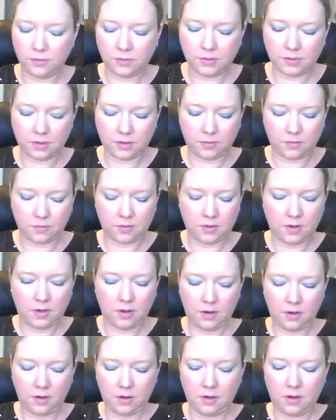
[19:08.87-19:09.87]
So
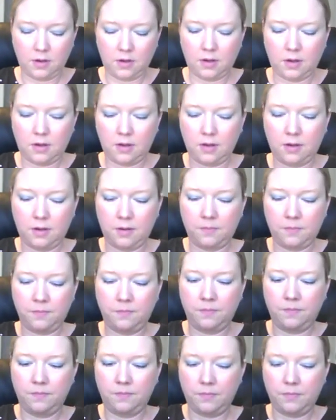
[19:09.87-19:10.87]

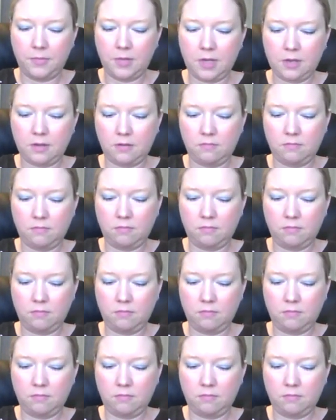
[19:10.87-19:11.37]
yeah,